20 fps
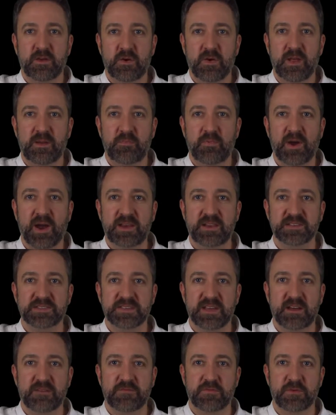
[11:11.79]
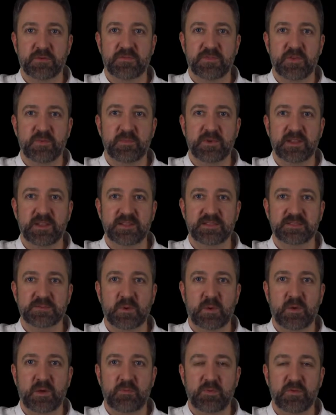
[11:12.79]
Go ahead and practice that for a few minutes
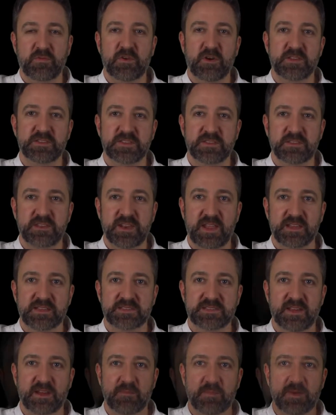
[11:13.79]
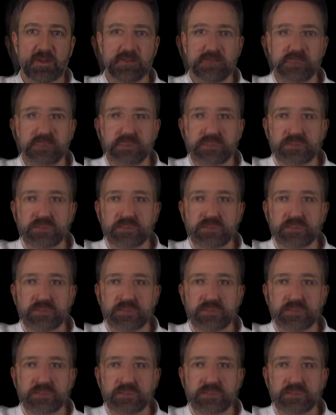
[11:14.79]
while we move on to the next segment.